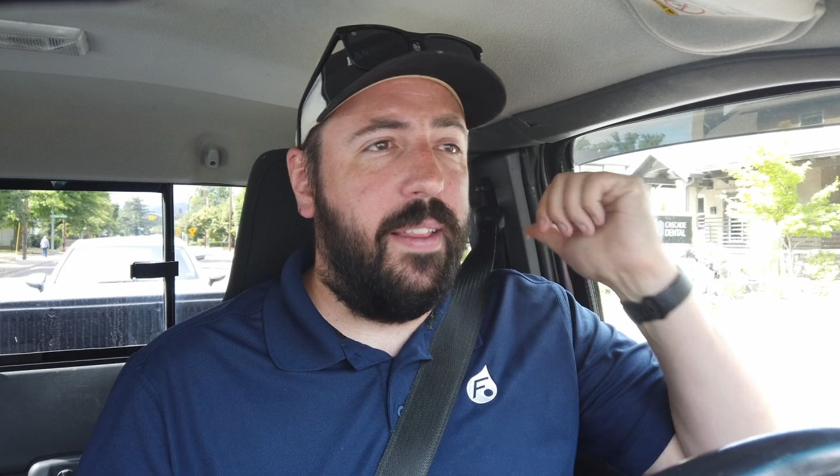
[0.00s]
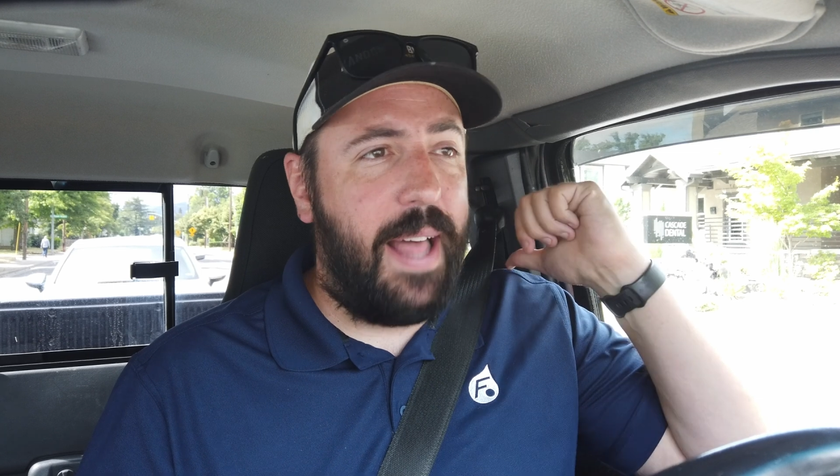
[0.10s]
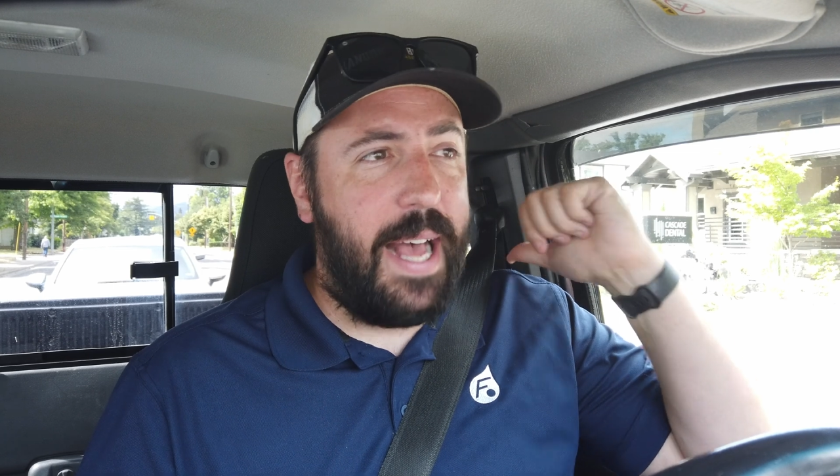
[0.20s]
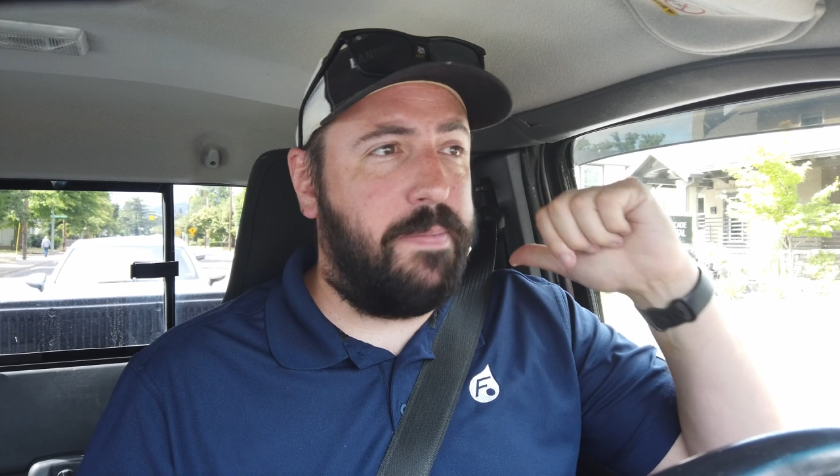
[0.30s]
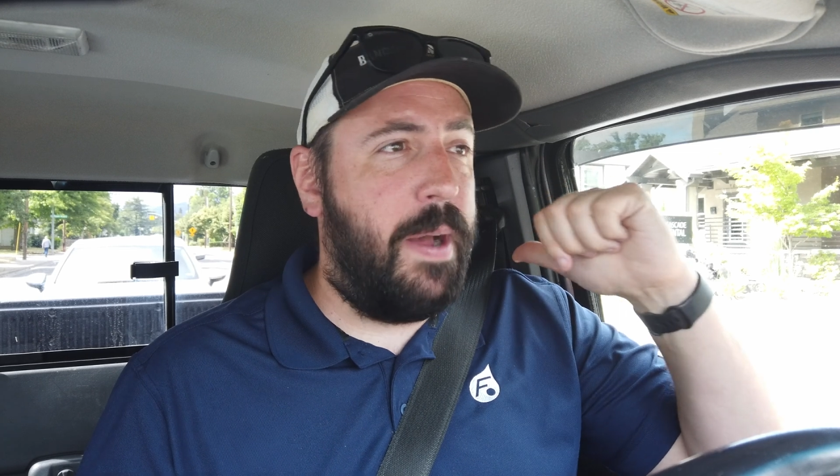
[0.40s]

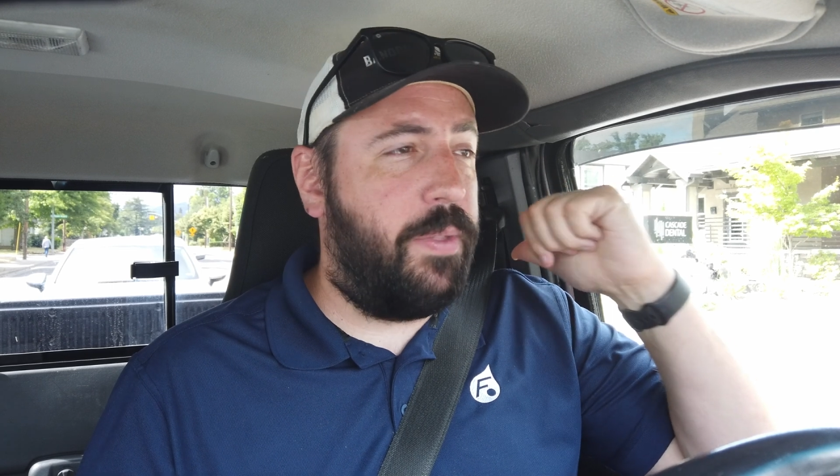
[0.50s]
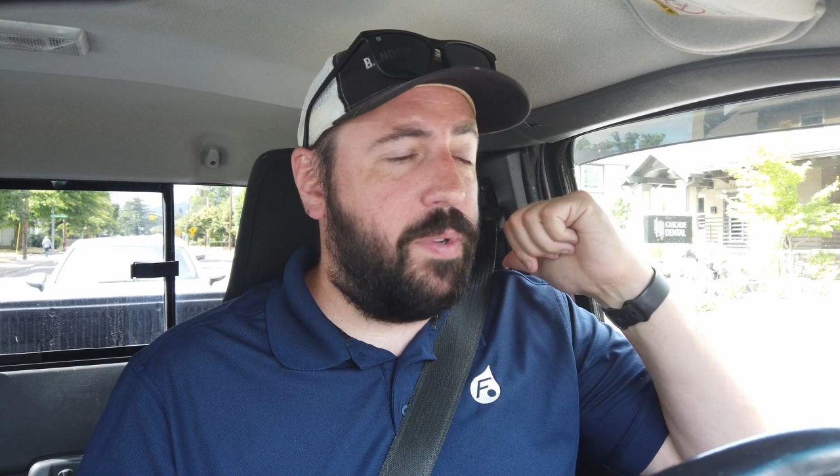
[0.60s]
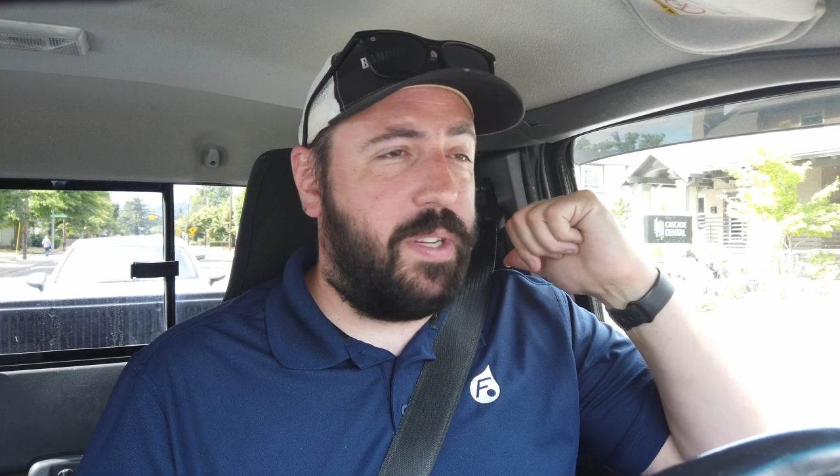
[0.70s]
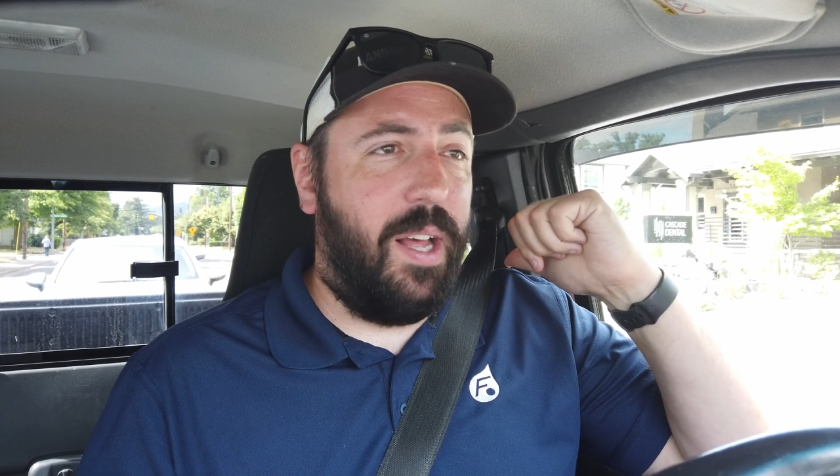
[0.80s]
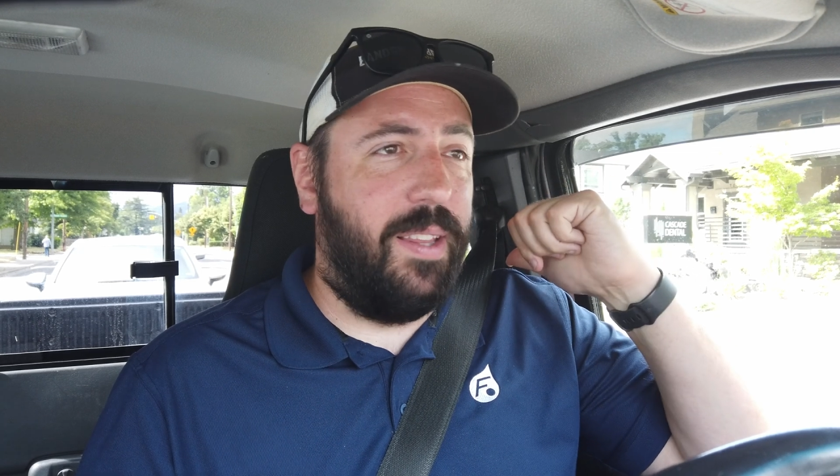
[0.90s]
last month
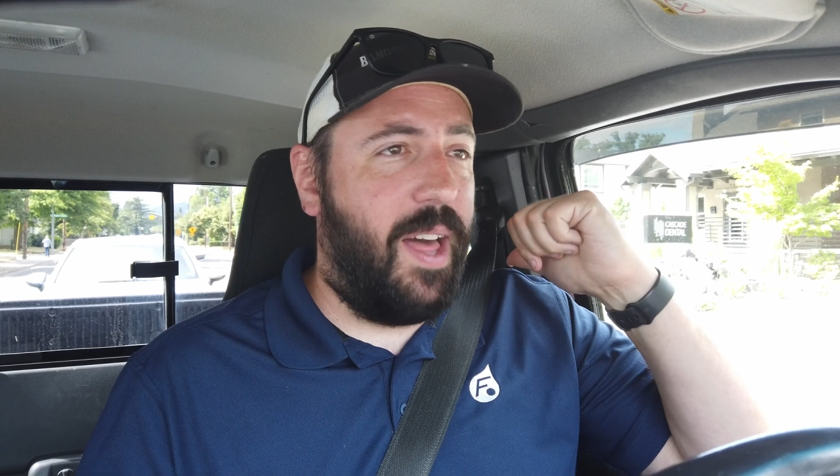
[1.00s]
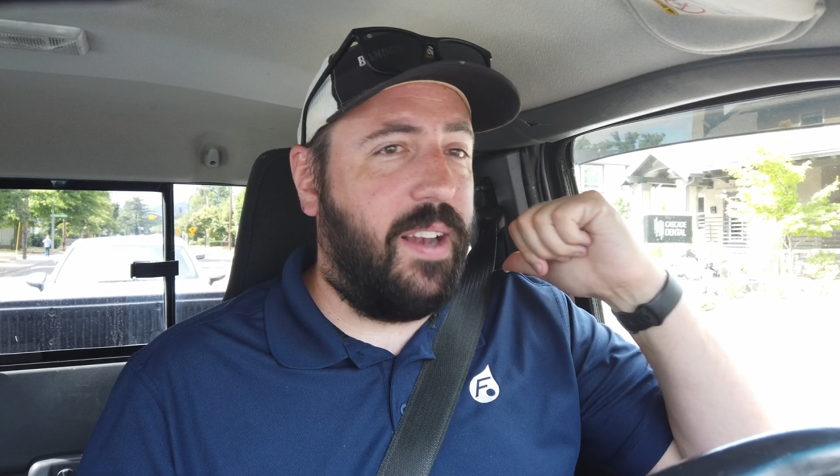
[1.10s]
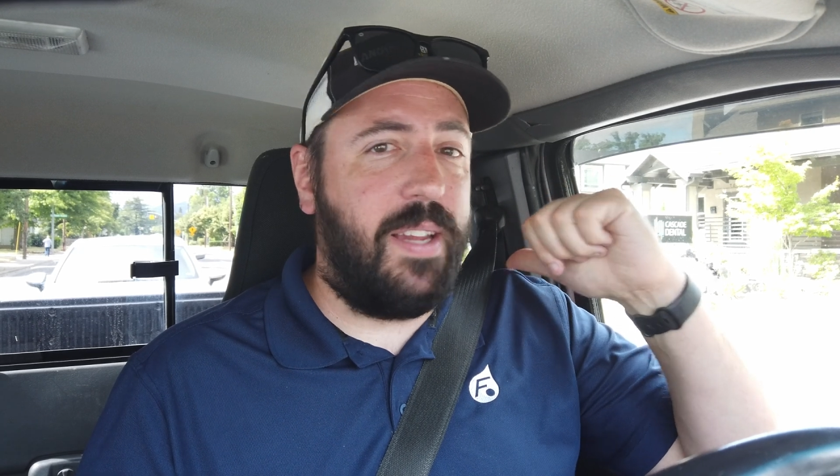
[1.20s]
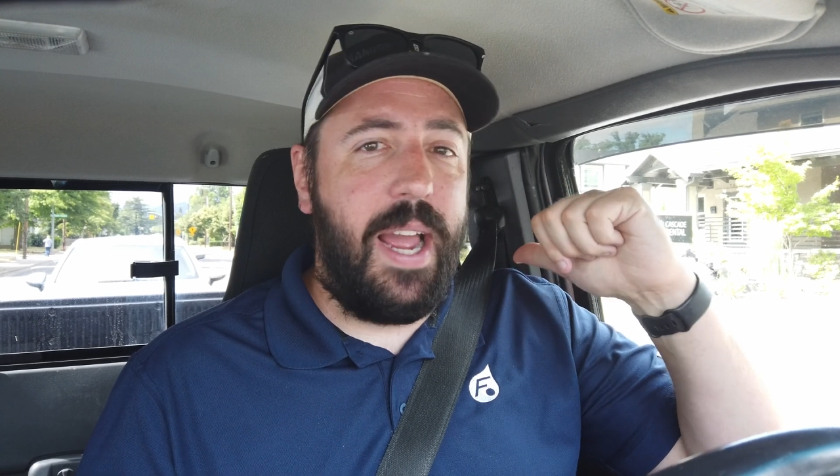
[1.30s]
was a lot of